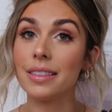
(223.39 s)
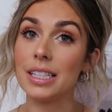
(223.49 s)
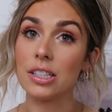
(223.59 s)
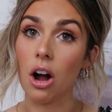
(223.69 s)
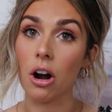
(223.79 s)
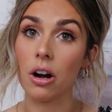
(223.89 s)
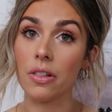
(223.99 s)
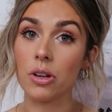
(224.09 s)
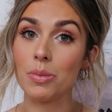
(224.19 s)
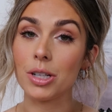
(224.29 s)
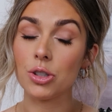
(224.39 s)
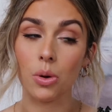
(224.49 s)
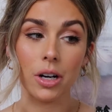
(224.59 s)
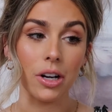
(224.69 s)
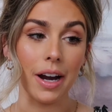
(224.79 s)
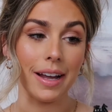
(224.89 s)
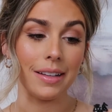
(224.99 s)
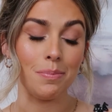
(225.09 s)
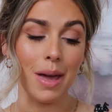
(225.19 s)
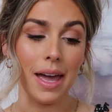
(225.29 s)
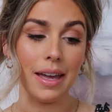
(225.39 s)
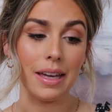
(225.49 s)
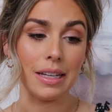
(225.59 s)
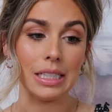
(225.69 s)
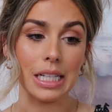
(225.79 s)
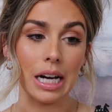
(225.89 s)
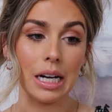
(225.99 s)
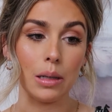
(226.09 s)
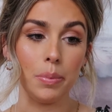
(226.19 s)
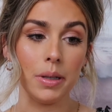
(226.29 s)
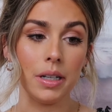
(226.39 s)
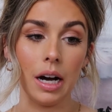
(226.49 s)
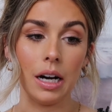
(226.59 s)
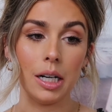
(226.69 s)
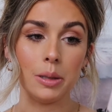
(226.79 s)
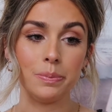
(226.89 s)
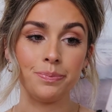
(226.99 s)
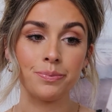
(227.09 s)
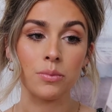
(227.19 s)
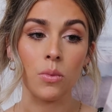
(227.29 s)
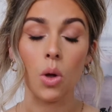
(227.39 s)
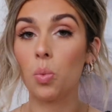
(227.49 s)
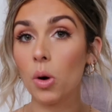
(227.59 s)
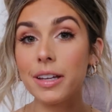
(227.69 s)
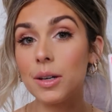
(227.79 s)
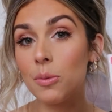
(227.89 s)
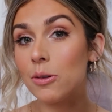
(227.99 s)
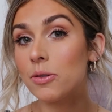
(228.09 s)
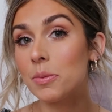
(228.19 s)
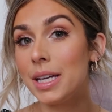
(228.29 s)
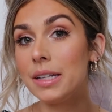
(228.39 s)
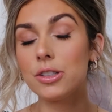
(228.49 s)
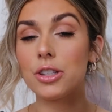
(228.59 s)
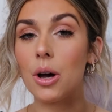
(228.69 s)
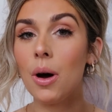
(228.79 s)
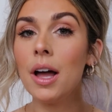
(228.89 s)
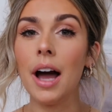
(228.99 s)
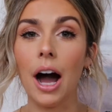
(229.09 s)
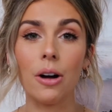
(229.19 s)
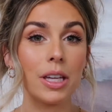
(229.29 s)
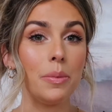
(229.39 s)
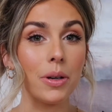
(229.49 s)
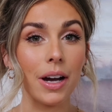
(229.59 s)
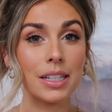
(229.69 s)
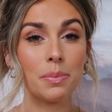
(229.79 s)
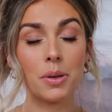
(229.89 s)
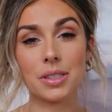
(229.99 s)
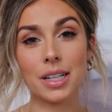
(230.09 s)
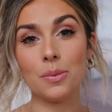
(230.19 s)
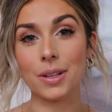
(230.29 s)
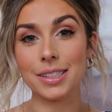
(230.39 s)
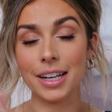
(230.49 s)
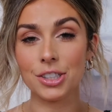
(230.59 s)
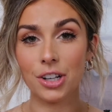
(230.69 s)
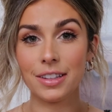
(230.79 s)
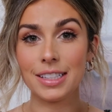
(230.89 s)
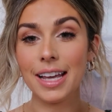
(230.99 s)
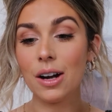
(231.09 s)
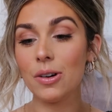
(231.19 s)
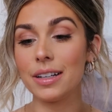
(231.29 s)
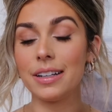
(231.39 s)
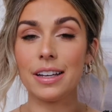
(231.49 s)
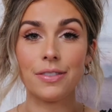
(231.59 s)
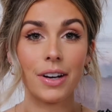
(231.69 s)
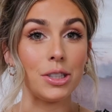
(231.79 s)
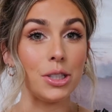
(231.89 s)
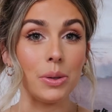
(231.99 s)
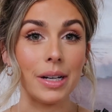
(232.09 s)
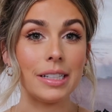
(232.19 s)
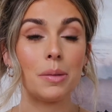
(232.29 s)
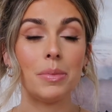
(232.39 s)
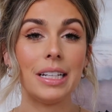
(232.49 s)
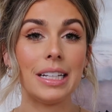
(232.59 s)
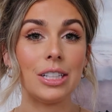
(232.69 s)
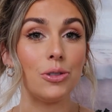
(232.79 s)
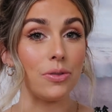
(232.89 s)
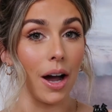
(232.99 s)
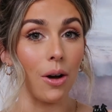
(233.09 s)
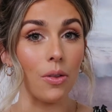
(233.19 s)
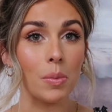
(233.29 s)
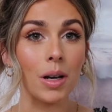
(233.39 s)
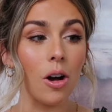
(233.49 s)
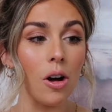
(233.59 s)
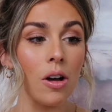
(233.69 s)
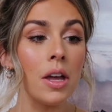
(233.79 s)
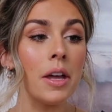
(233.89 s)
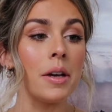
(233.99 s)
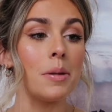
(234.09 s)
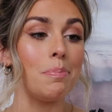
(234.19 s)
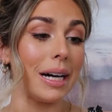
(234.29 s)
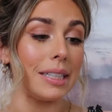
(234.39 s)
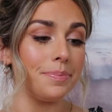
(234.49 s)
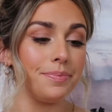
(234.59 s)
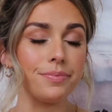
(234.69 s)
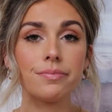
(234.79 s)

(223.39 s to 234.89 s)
these are a little bit shorter and may end up working well for me. So I'll keep you guys posted once I try these out and if I do end up needing to file them at all. But